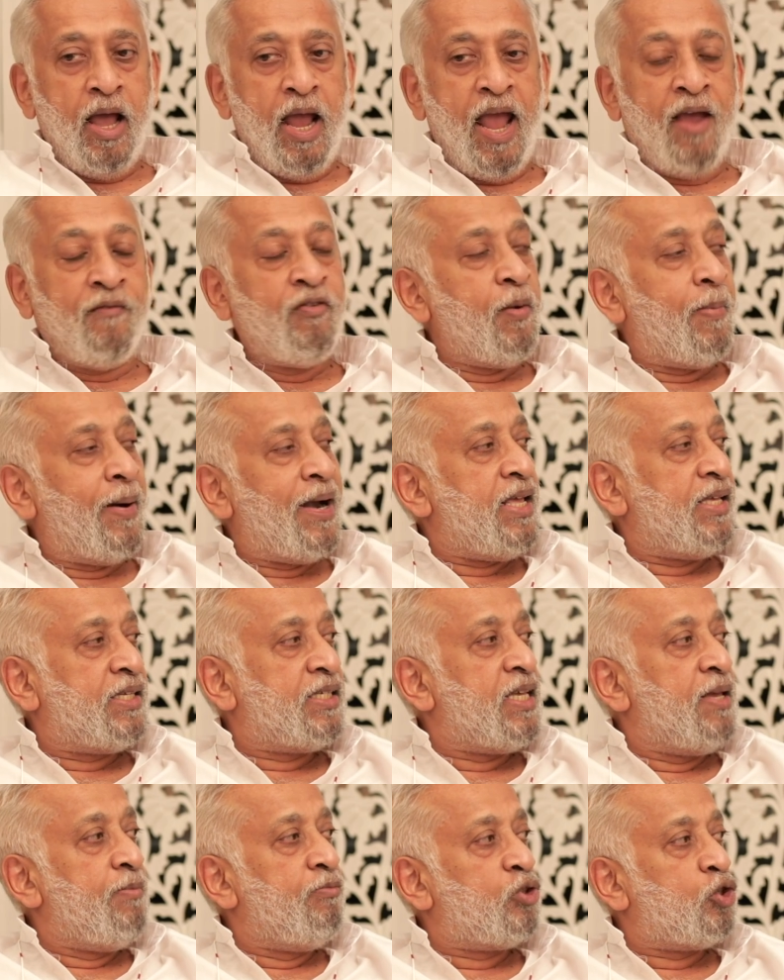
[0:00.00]
Everybody
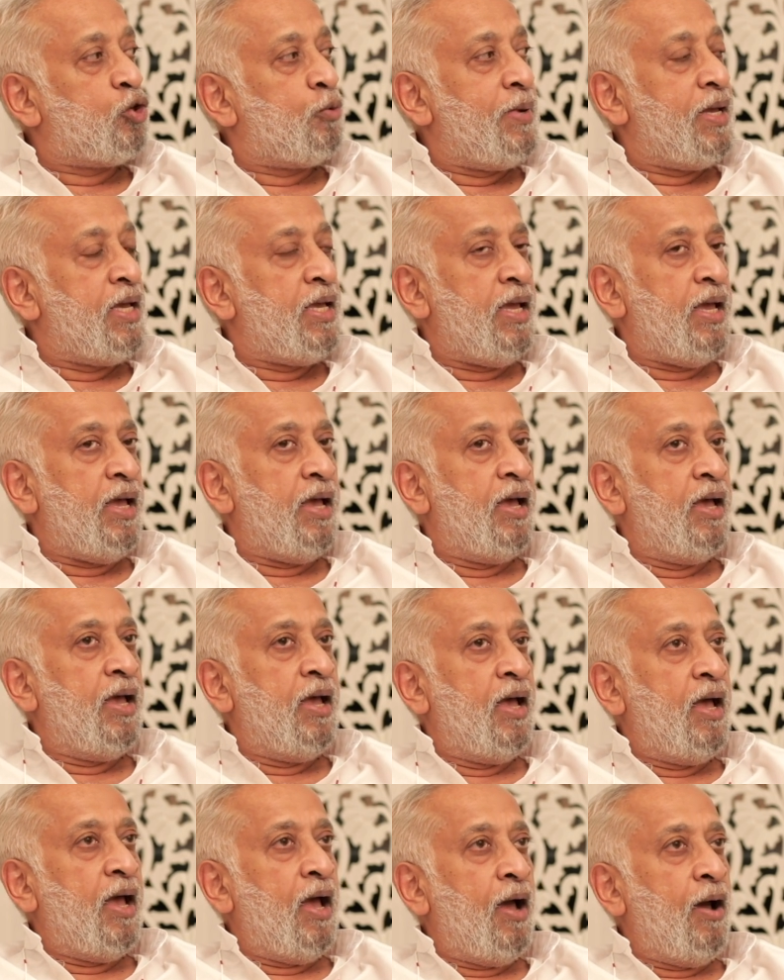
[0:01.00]
seems to be
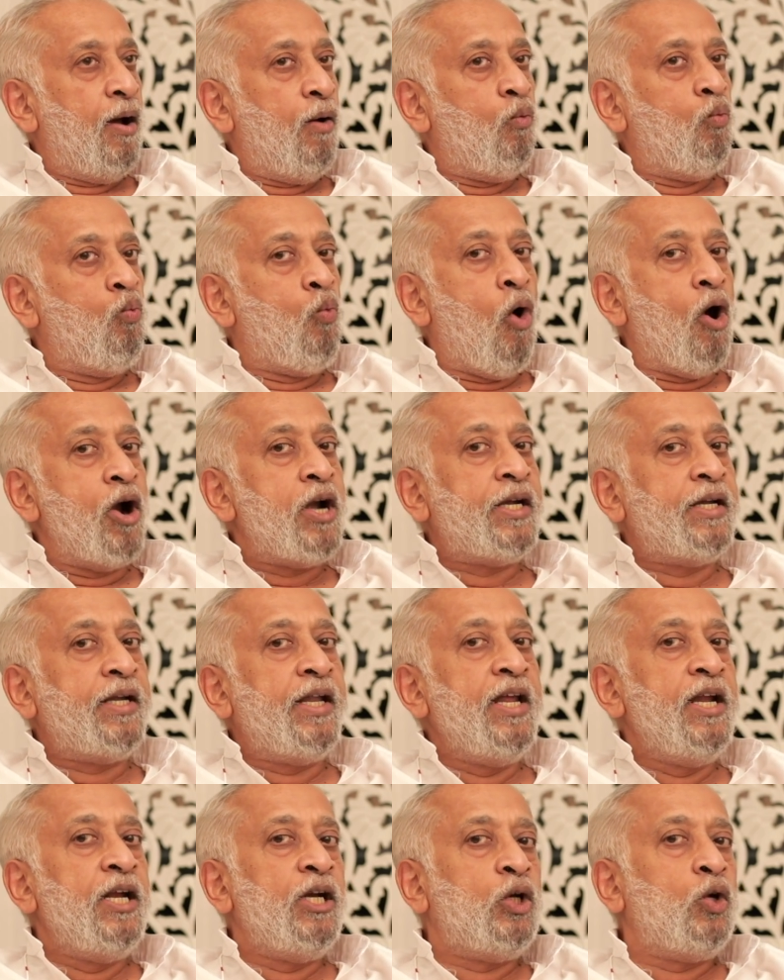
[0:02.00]

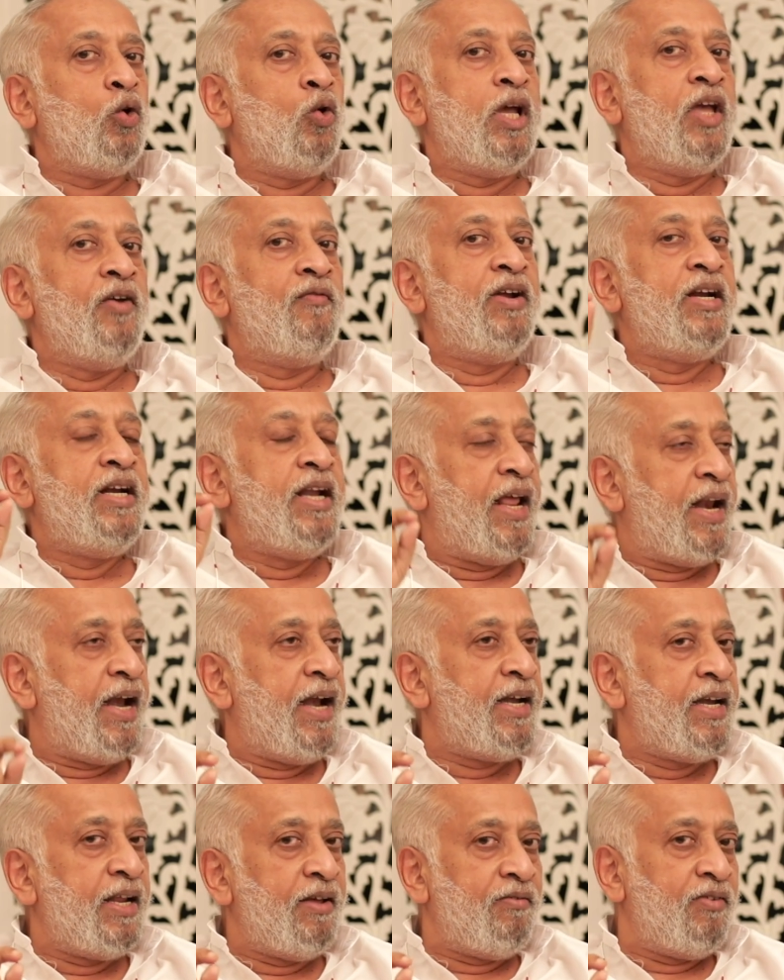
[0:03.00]
wanting to give a
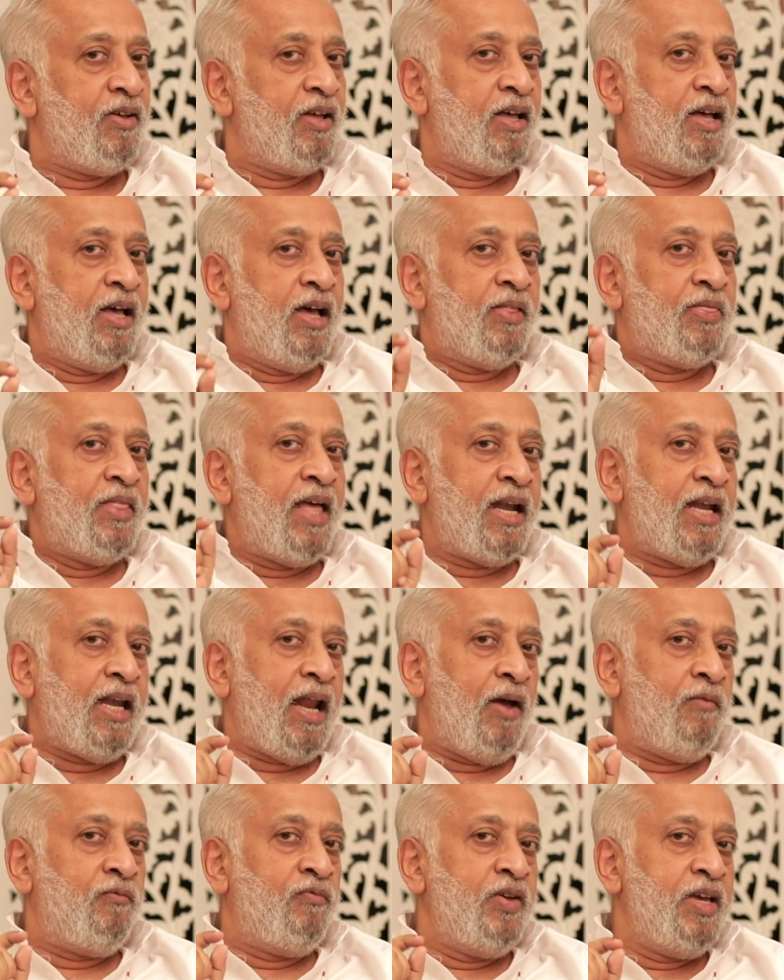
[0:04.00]
narrative that
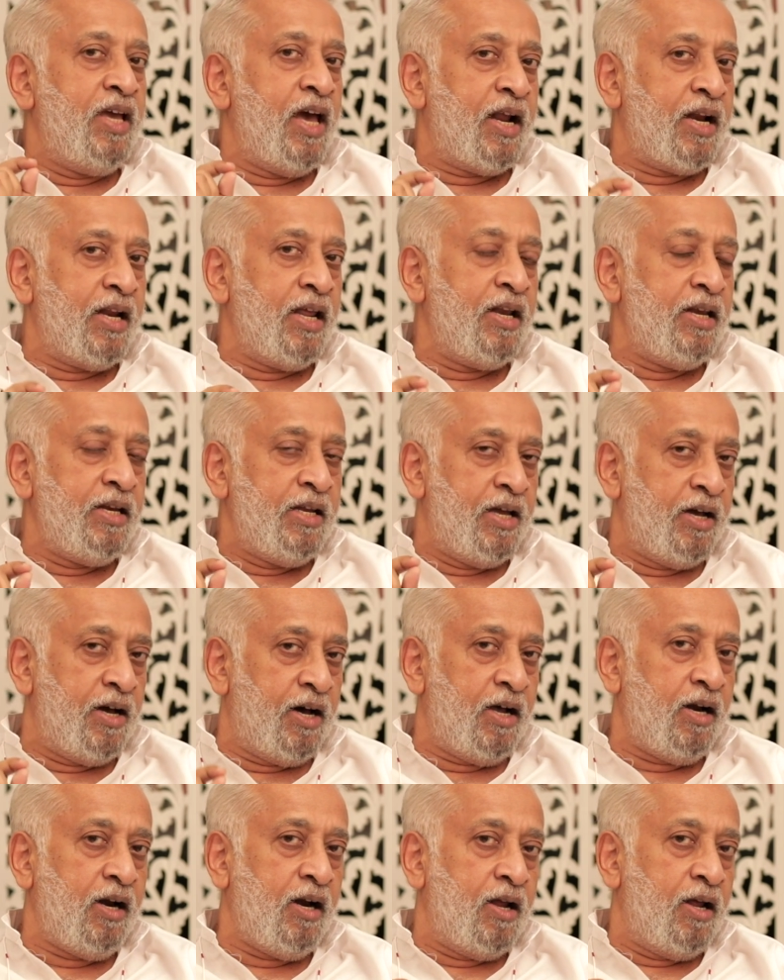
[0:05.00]
we are in
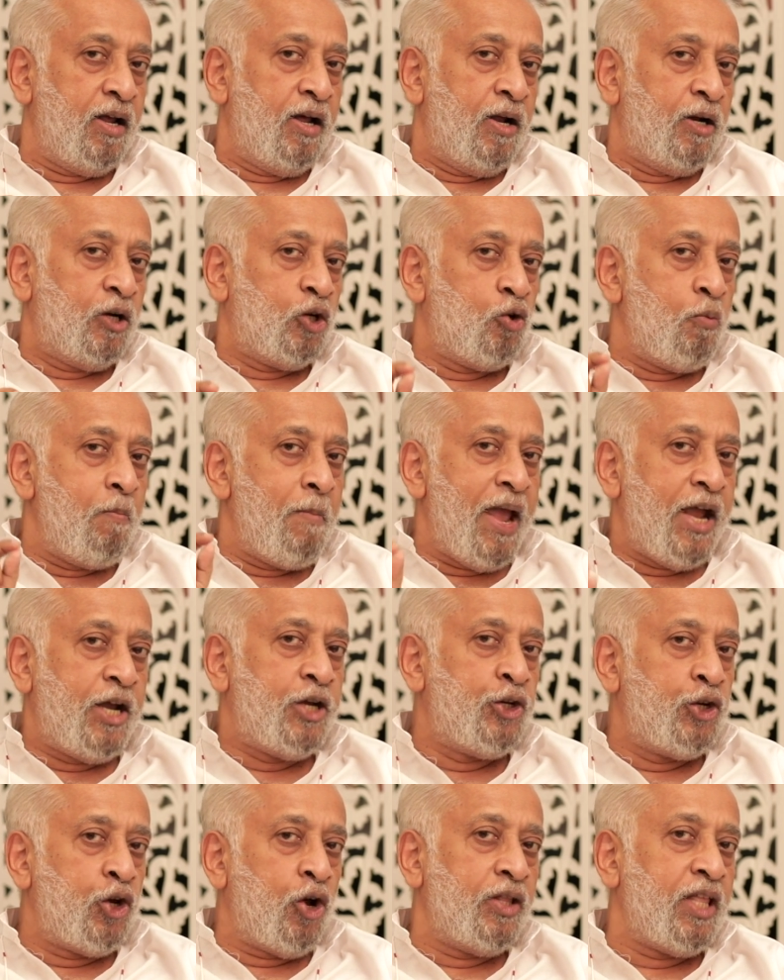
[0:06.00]
here to make
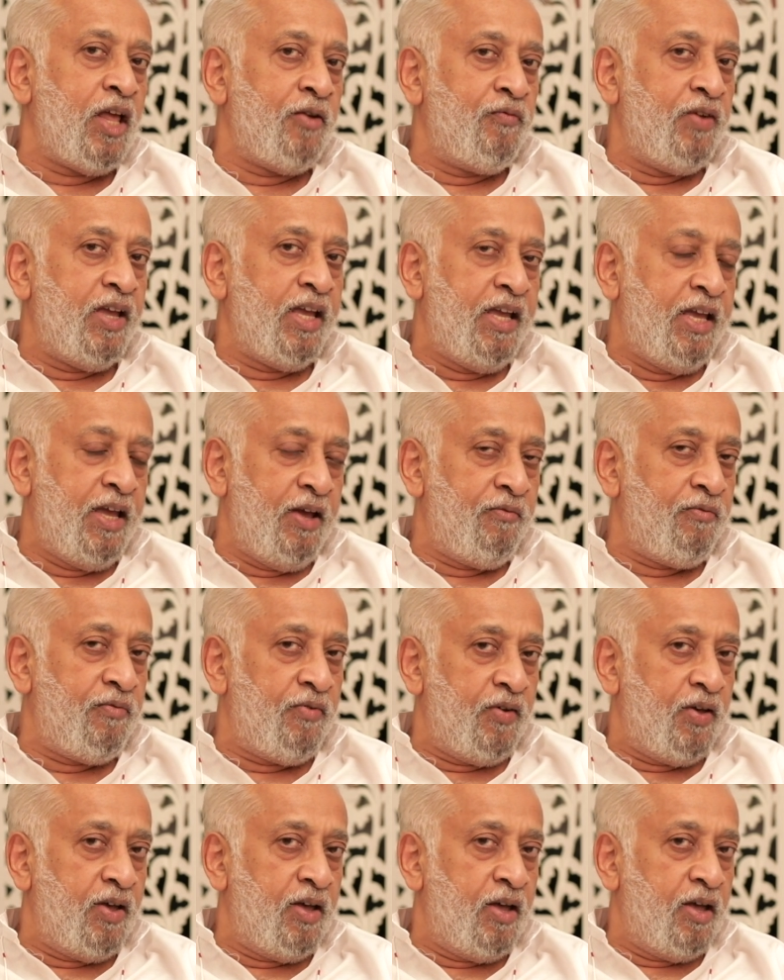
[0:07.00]
sure that we give
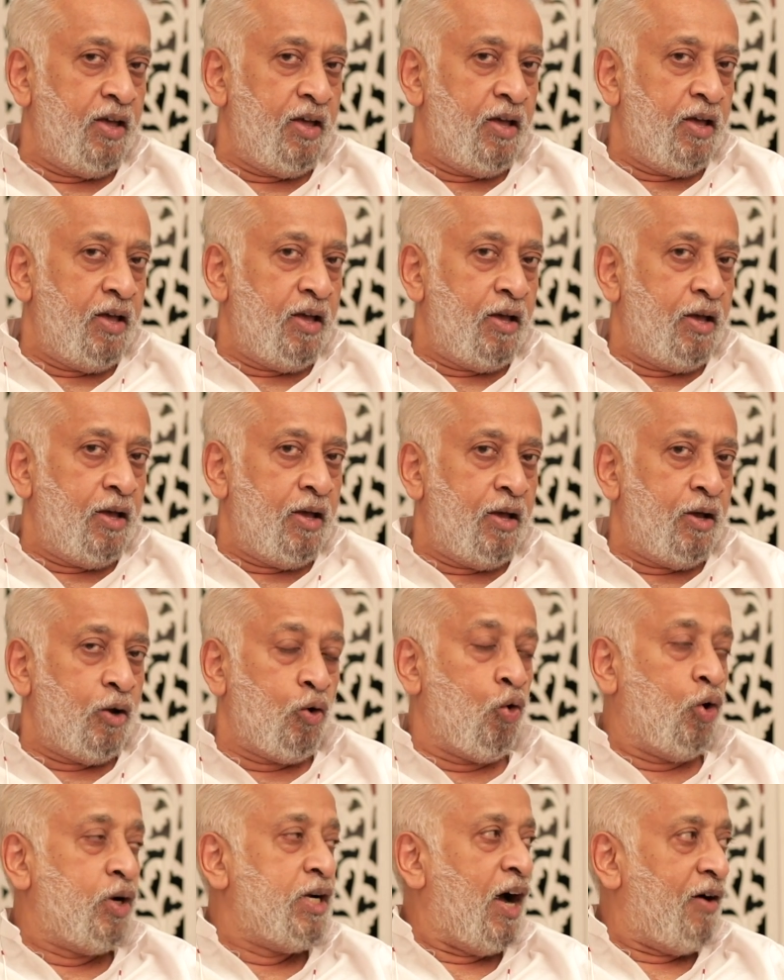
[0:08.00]

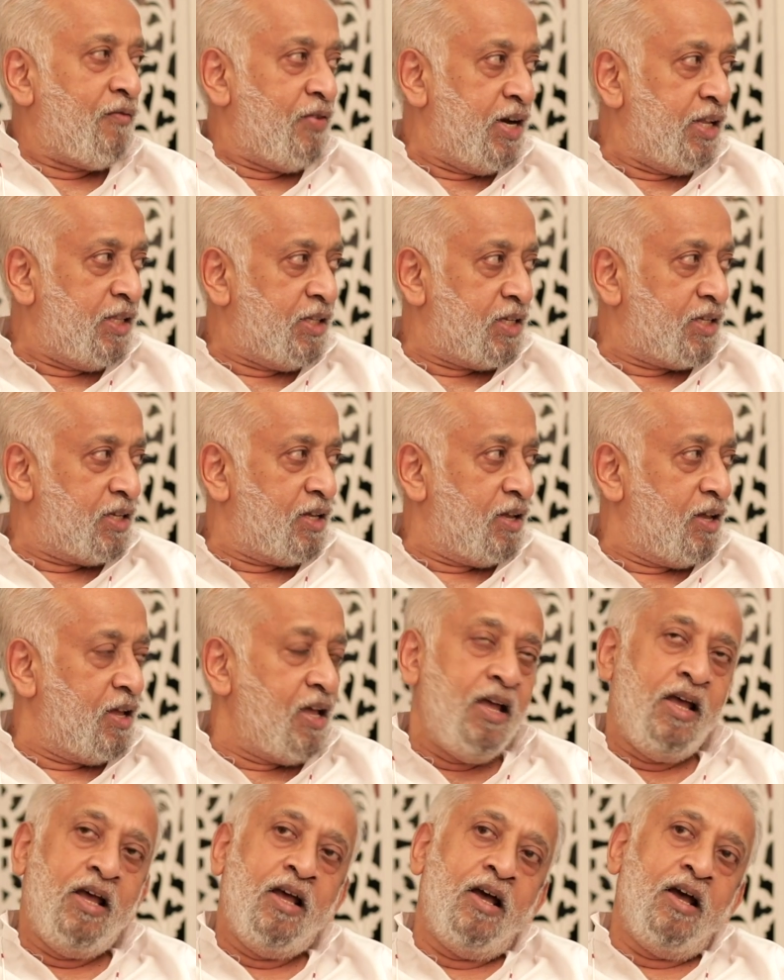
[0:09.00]
good governance,
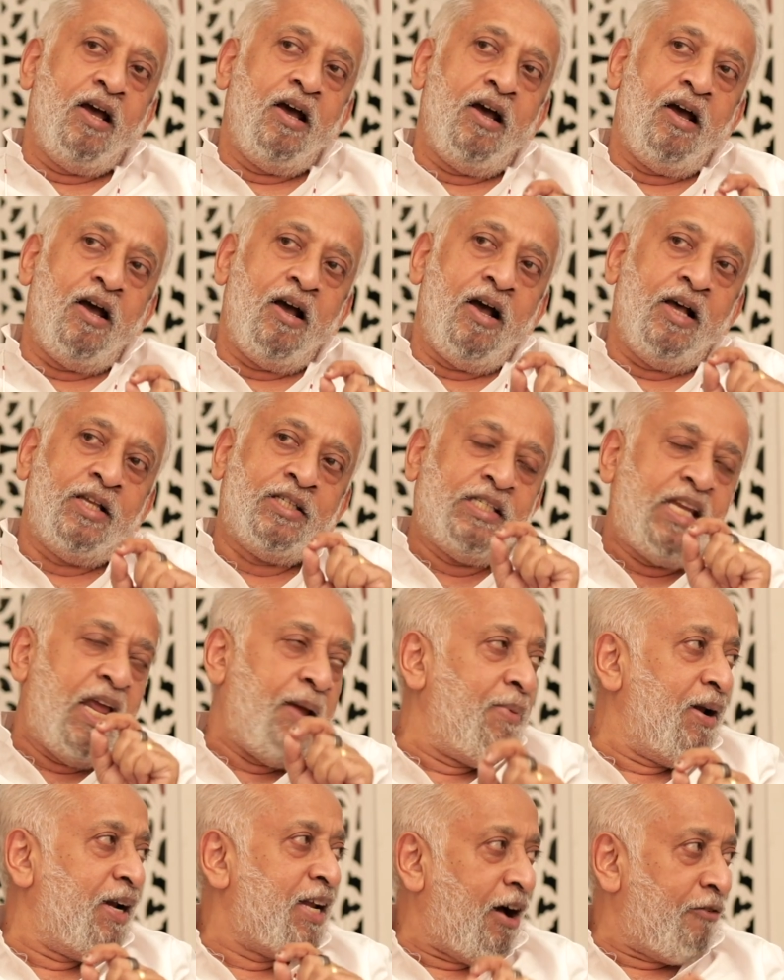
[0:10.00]
a
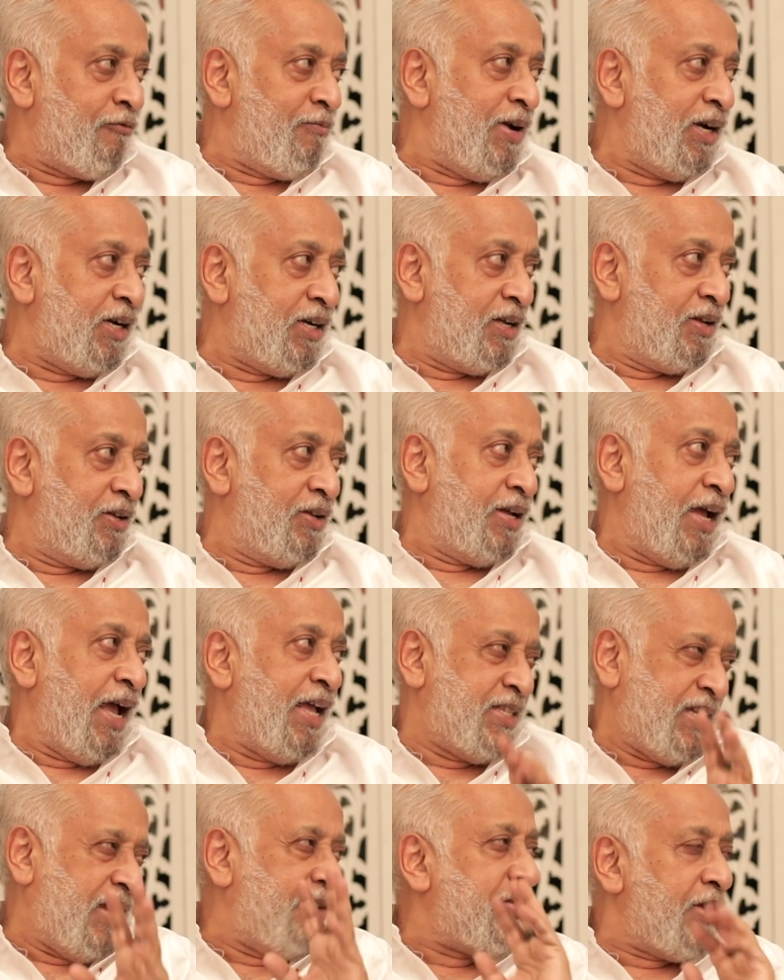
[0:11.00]
stable government,
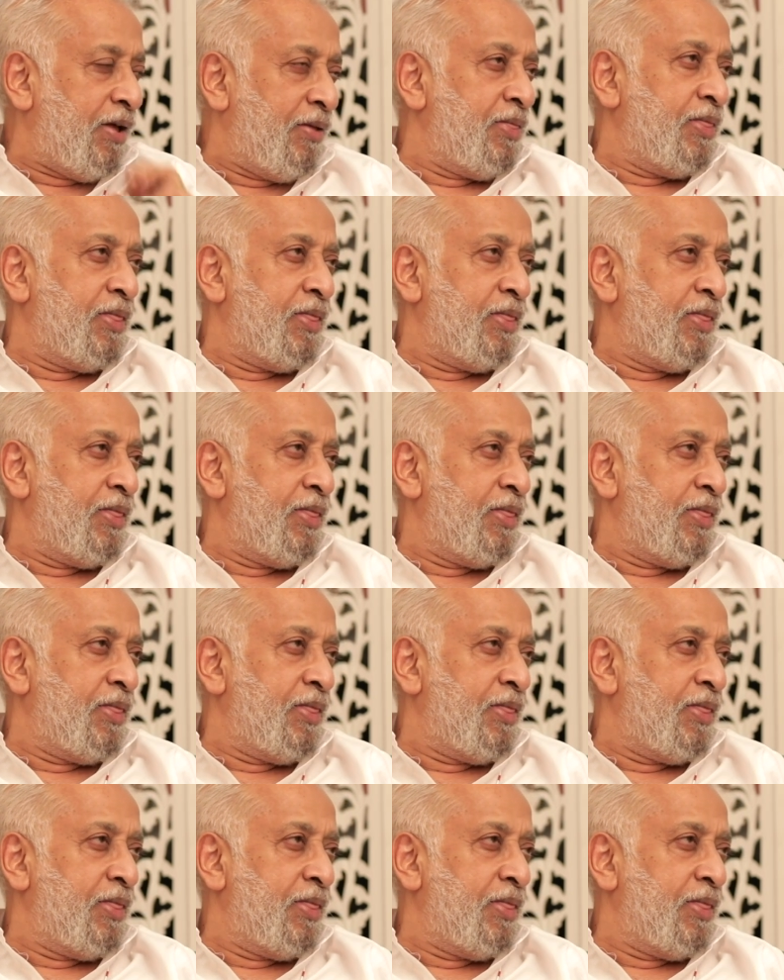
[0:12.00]
etc.